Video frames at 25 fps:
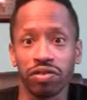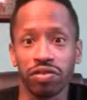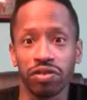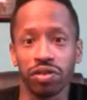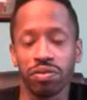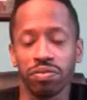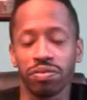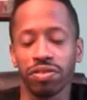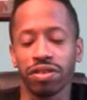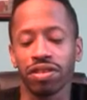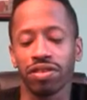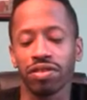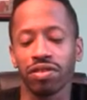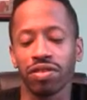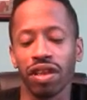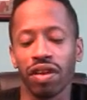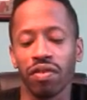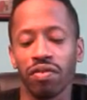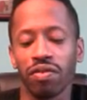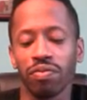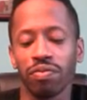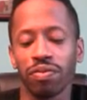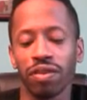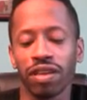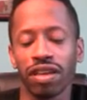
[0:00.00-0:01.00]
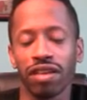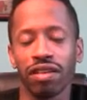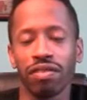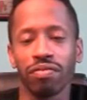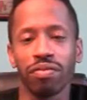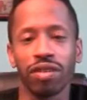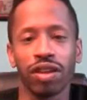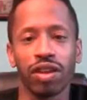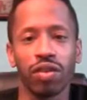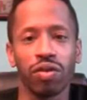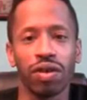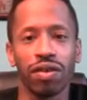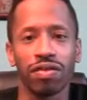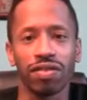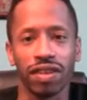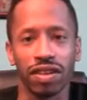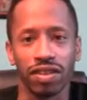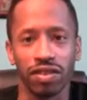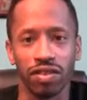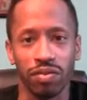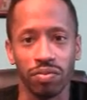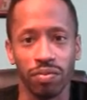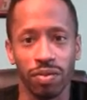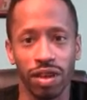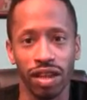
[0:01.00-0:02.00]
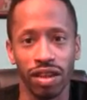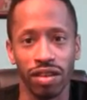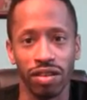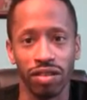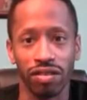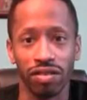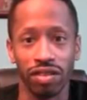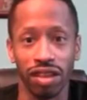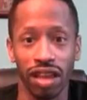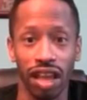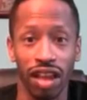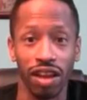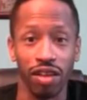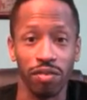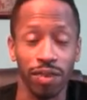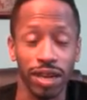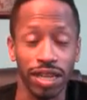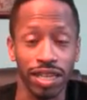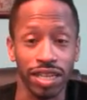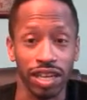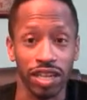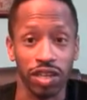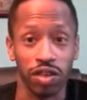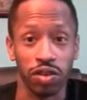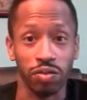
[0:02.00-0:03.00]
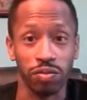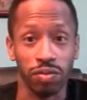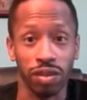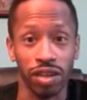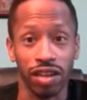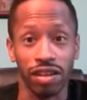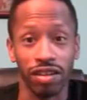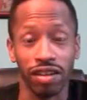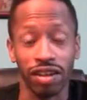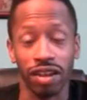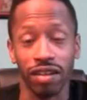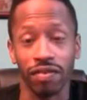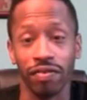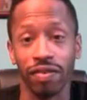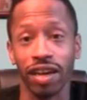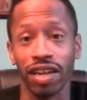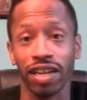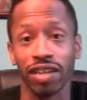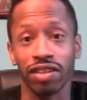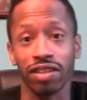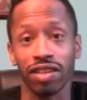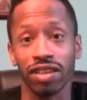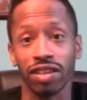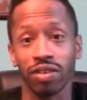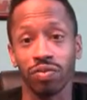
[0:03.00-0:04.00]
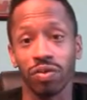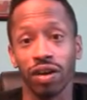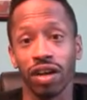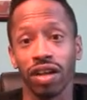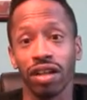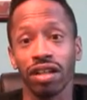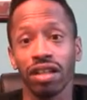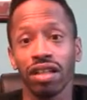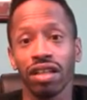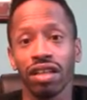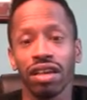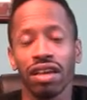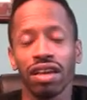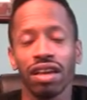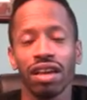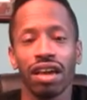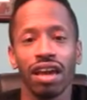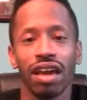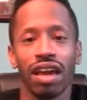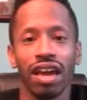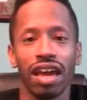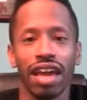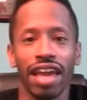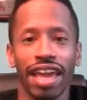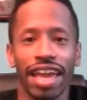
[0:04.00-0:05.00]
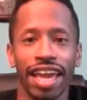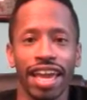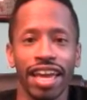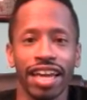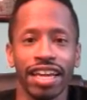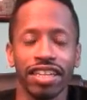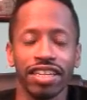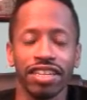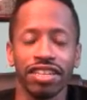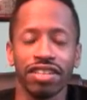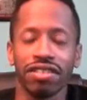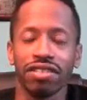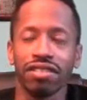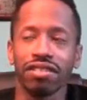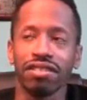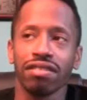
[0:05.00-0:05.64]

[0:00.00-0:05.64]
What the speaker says: groups. So that would be men who have sex with men, gay or bisexual men identified as well, and